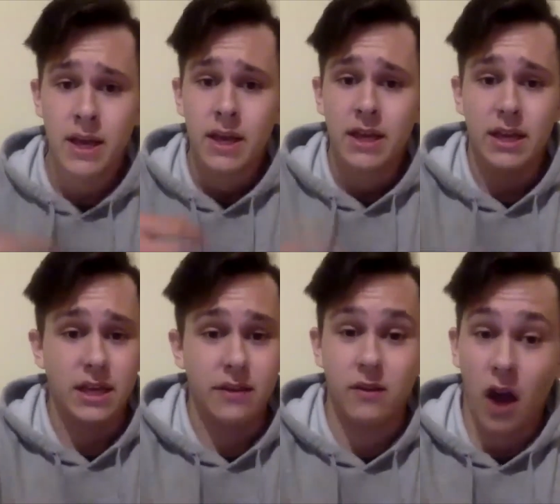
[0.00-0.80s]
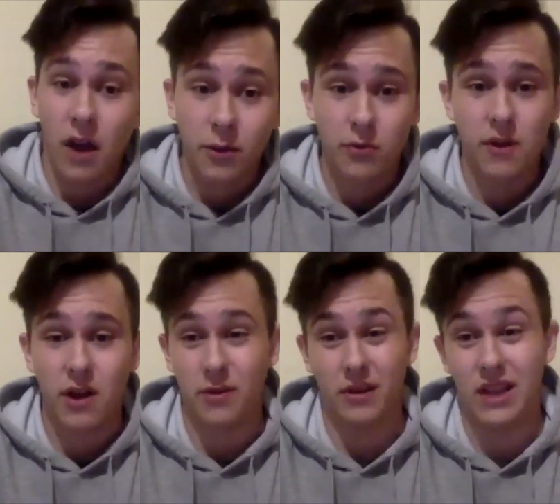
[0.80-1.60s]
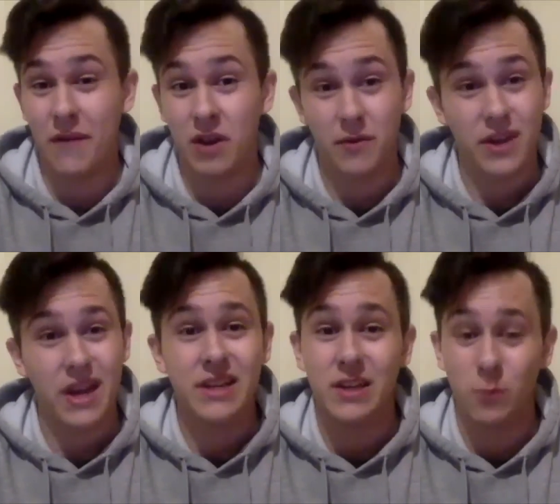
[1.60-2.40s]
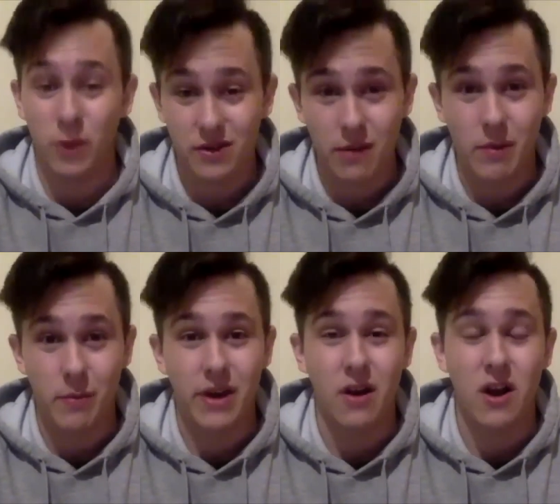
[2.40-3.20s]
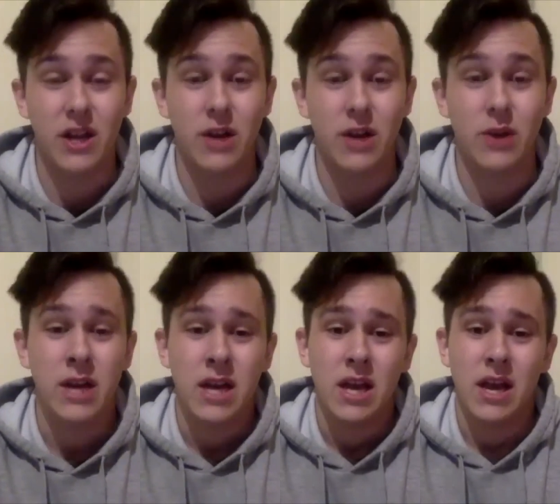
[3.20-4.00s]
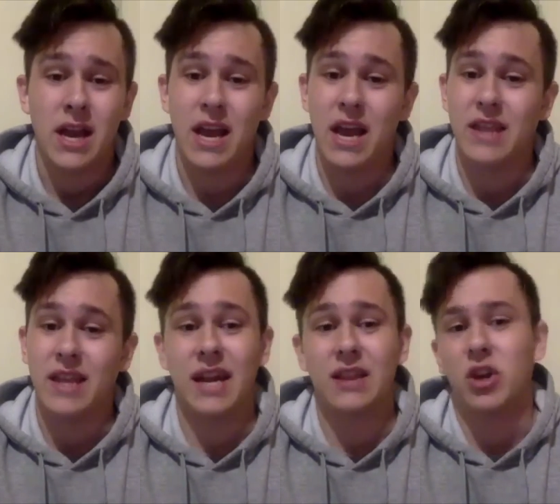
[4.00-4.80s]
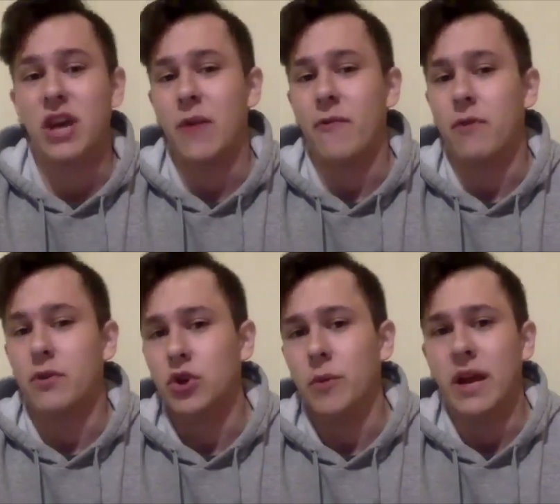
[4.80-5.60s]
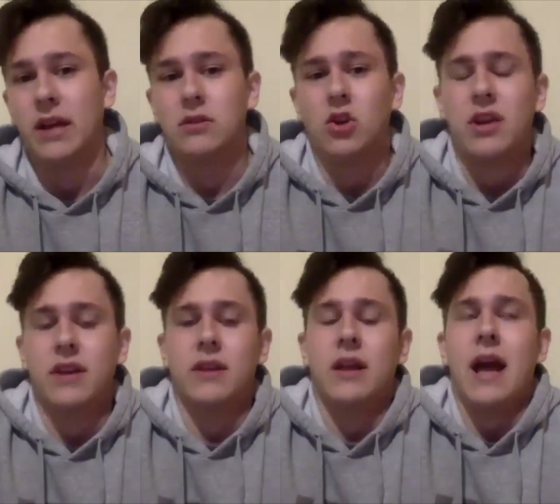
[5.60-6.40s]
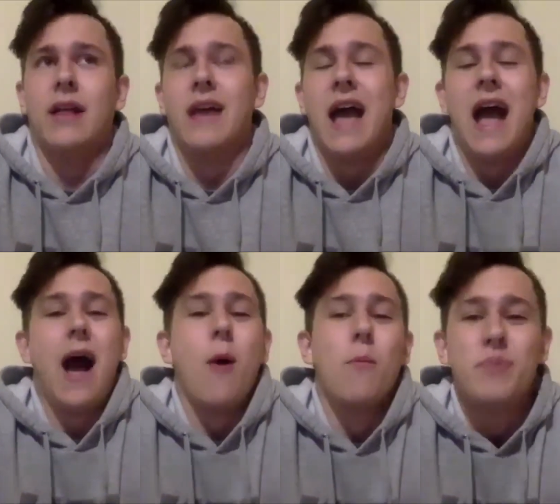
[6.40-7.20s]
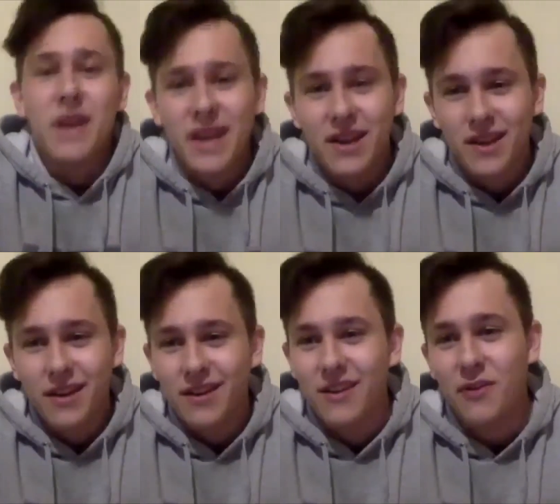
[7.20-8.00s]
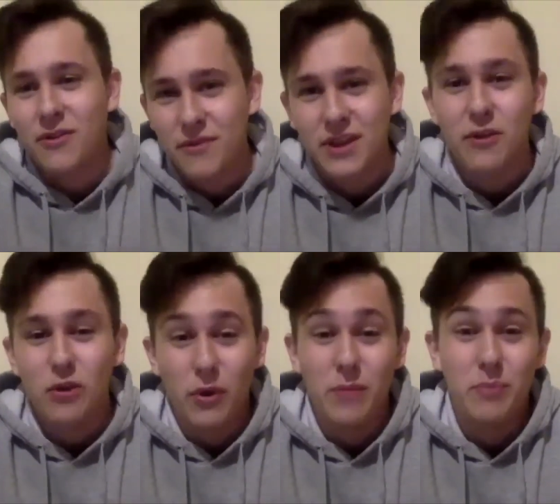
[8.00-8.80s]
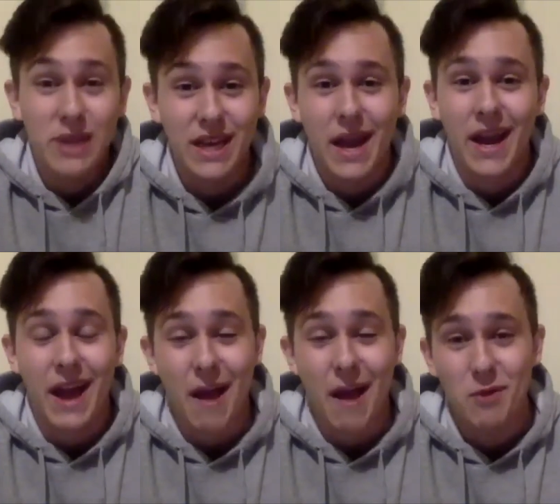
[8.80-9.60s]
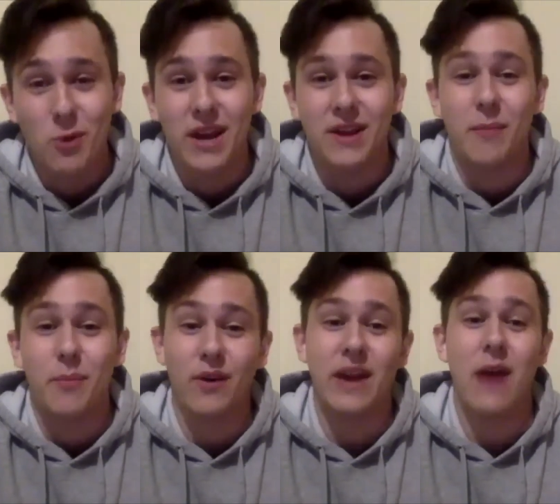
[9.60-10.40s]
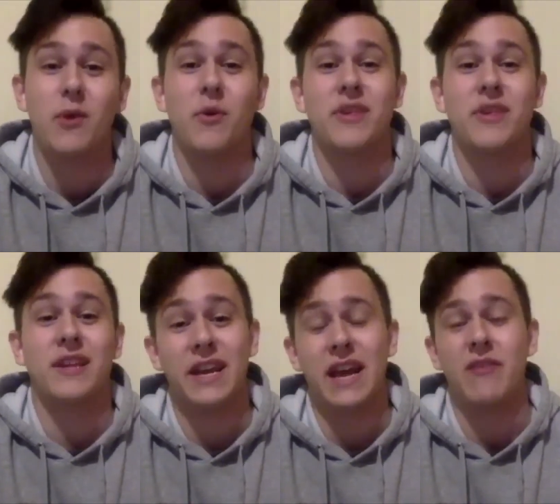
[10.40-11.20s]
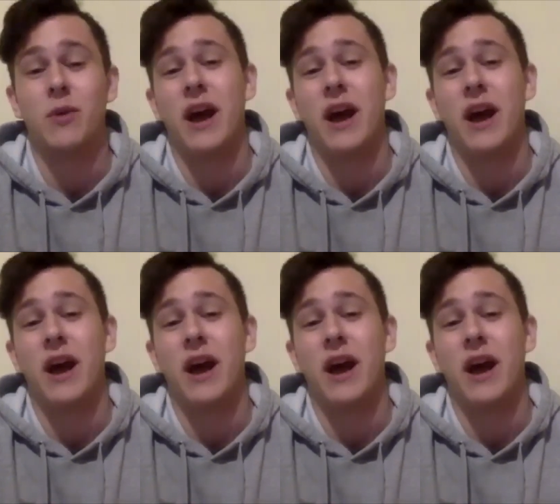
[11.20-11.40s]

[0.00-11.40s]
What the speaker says: He's got those knockouts, 11 of his 18 wins coming by a knockout. And then I look at Werdum and I look at how big Gustafsson is going to be at heavyweight compared to how he was at light heavyweight.